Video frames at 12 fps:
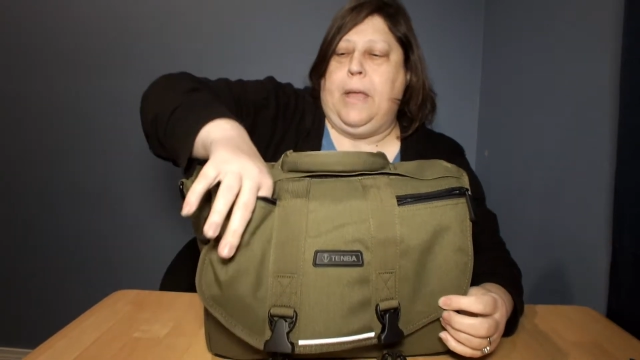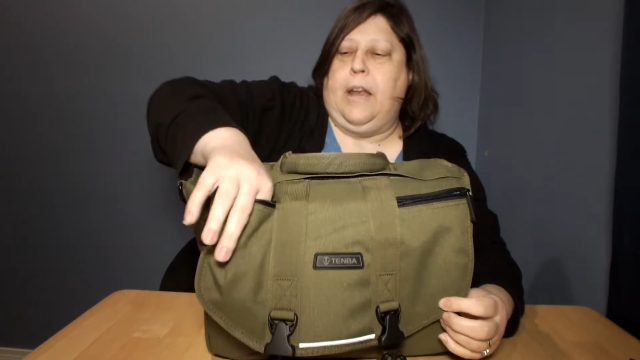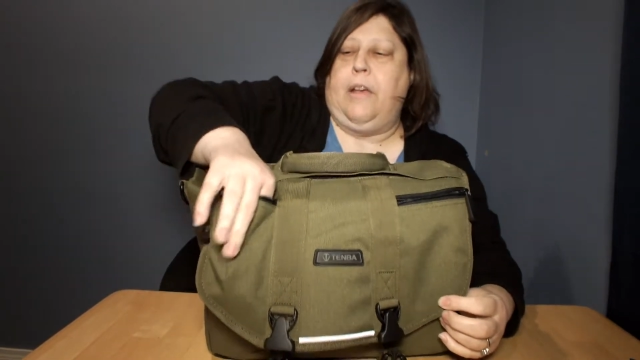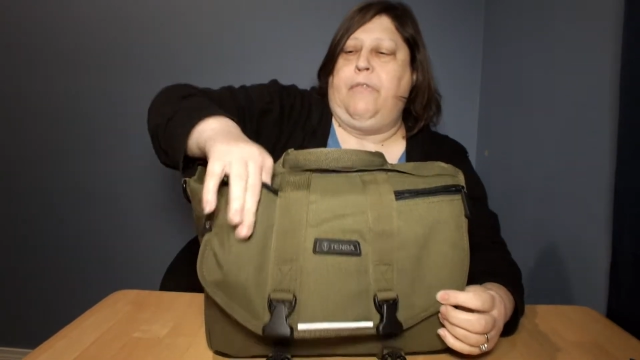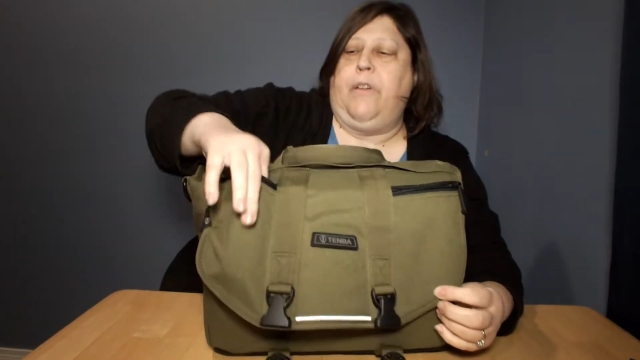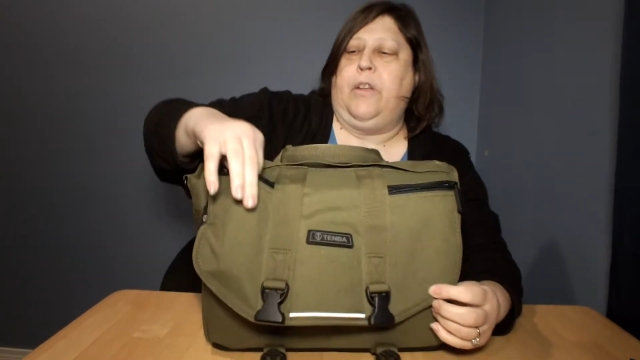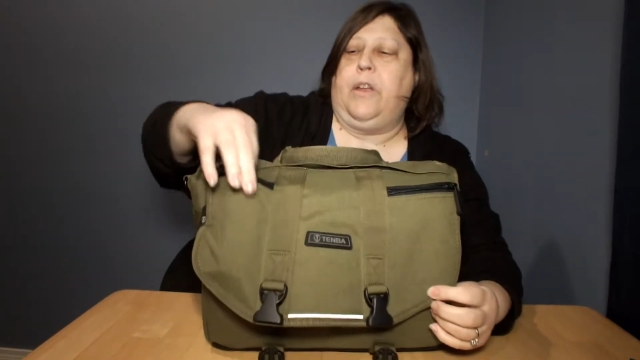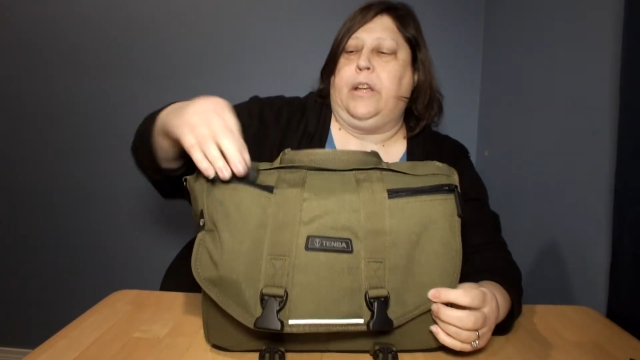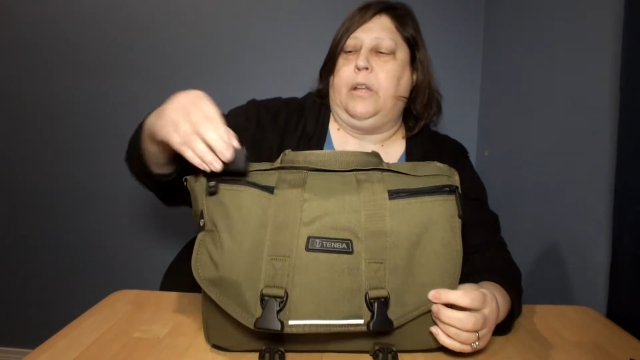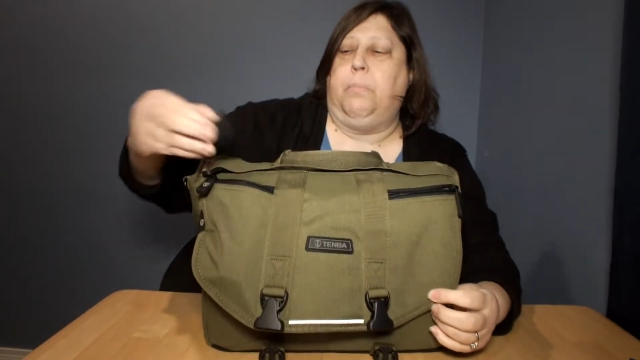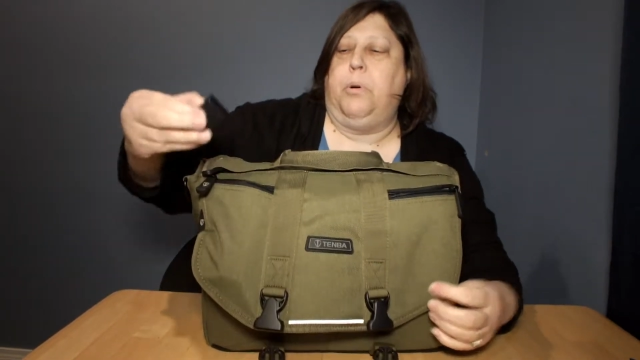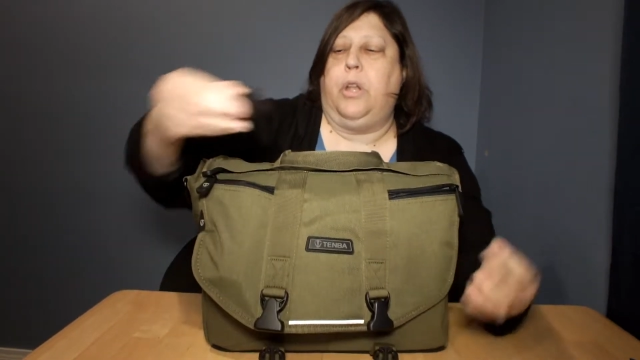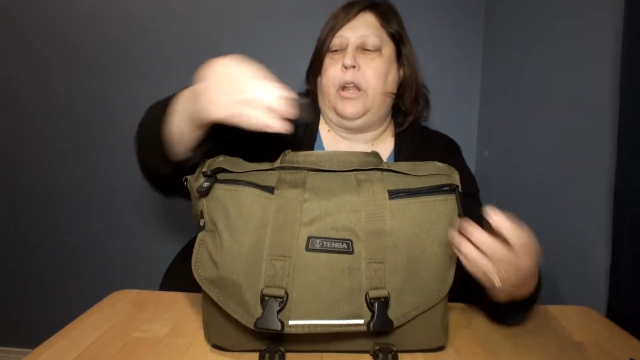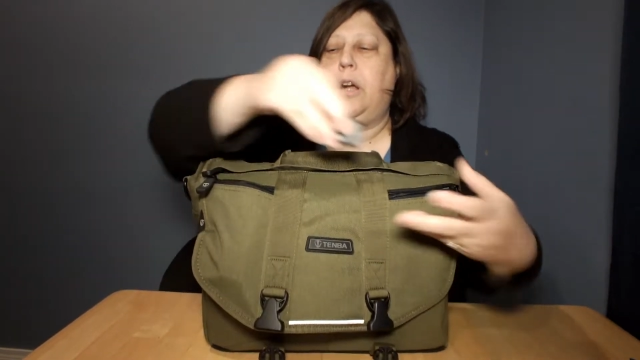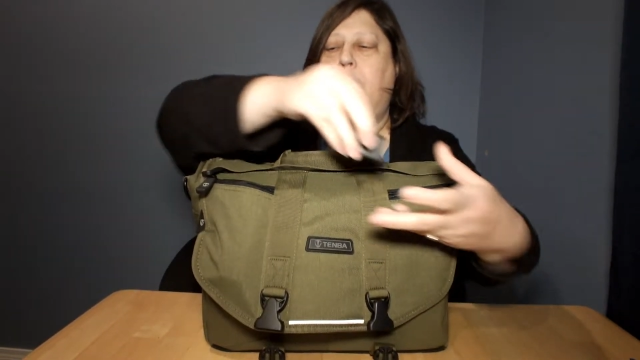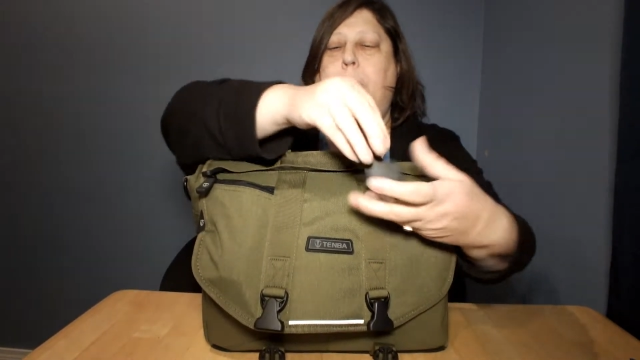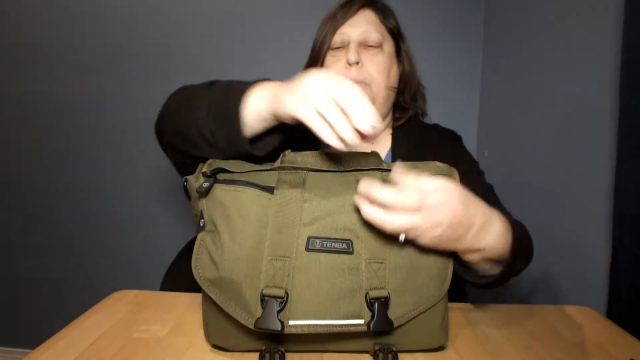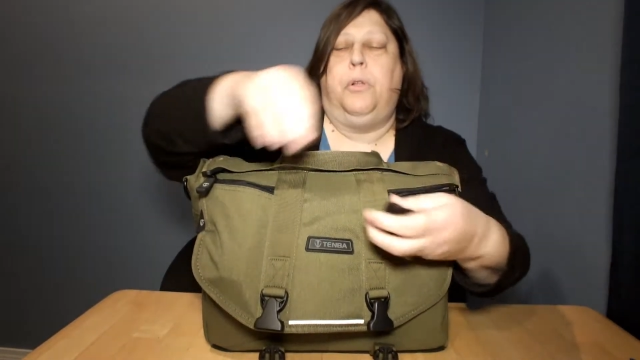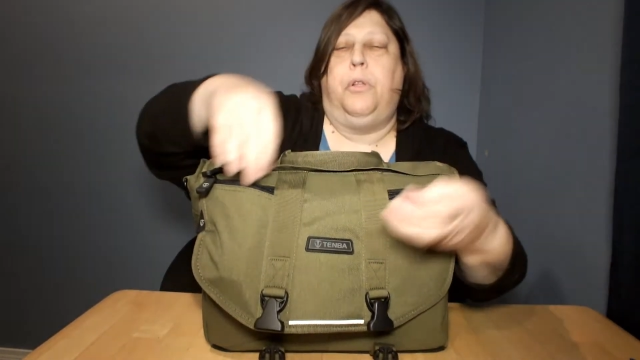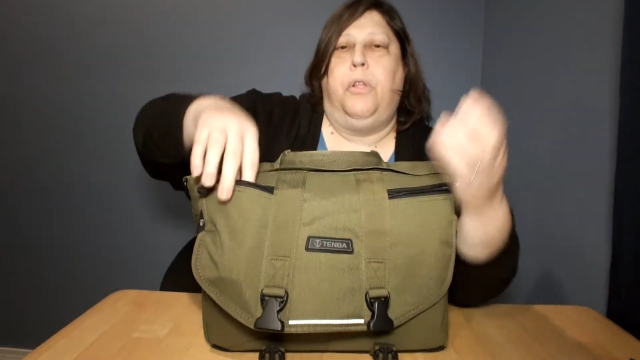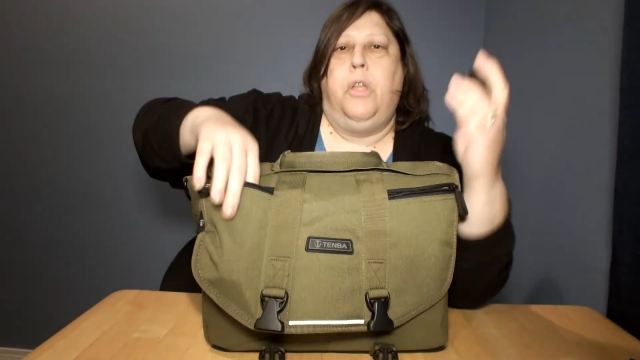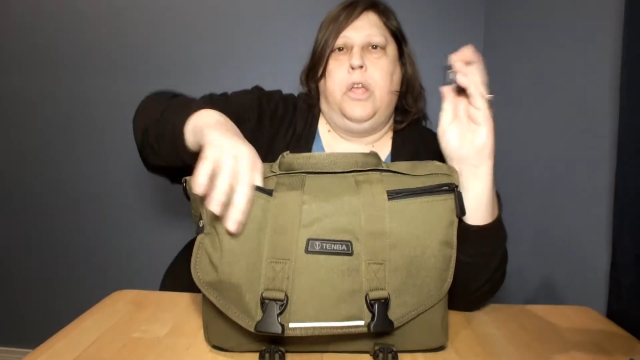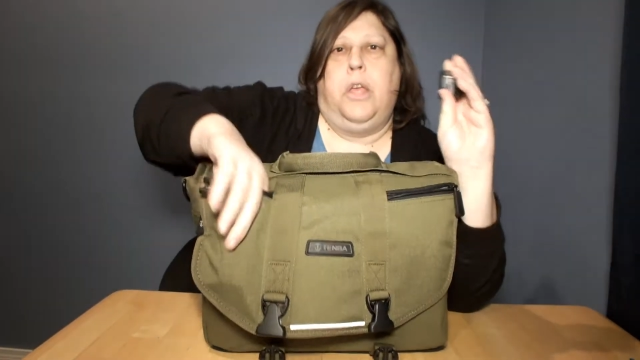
and I found I could put a couple